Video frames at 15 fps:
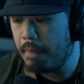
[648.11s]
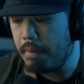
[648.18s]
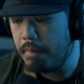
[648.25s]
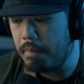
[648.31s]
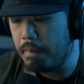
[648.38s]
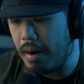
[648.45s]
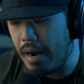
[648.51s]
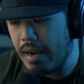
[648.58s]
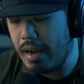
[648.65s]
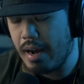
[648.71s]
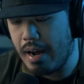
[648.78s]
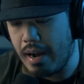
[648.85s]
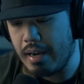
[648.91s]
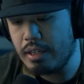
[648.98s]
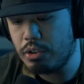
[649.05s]
my
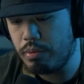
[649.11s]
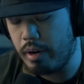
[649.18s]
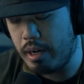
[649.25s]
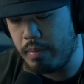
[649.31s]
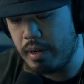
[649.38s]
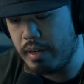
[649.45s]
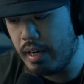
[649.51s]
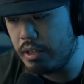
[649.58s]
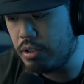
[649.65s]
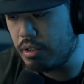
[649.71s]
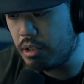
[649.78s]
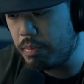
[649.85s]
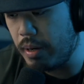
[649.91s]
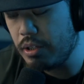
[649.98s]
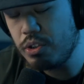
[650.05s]
highest recommendation,
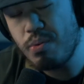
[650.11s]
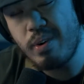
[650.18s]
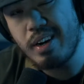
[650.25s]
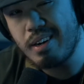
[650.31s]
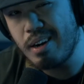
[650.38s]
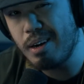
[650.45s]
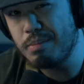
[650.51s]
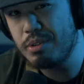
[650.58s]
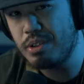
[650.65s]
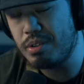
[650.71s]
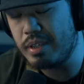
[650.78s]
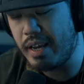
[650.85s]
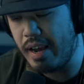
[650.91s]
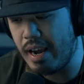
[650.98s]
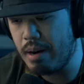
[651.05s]
especially when it comes
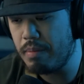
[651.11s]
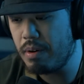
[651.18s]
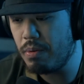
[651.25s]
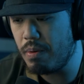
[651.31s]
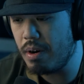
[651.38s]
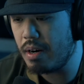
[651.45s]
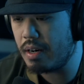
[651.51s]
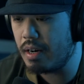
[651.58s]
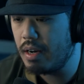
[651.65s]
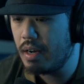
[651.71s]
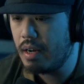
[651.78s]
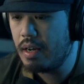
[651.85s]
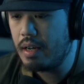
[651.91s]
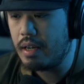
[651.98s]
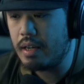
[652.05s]
to camera work,
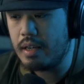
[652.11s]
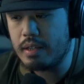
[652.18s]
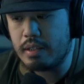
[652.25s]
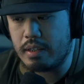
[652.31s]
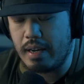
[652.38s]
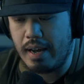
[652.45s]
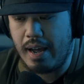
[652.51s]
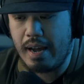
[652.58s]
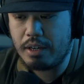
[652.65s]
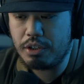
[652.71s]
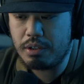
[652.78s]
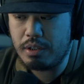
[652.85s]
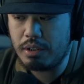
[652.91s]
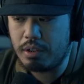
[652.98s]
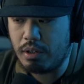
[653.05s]
is to
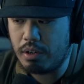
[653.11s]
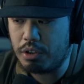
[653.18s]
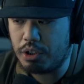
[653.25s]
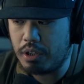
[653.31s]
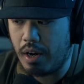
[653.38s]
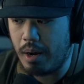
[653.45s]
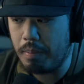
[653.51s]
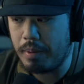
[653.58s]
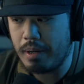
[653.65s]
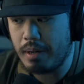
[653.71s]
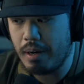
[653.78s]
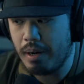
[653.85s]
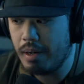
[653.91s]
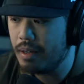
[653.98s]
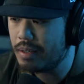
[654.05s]
actually start
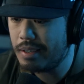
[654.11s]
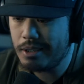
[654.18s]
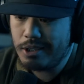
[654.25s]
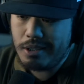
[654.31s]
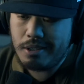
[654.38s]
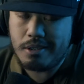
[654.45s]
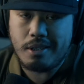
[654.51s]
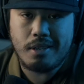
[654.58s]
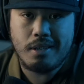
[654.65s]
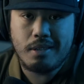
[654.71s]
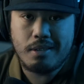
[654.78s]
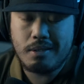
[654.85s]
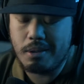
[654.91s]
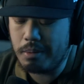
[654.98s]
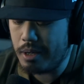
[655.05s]
shopping on Kijiji.
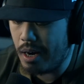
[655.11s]
To be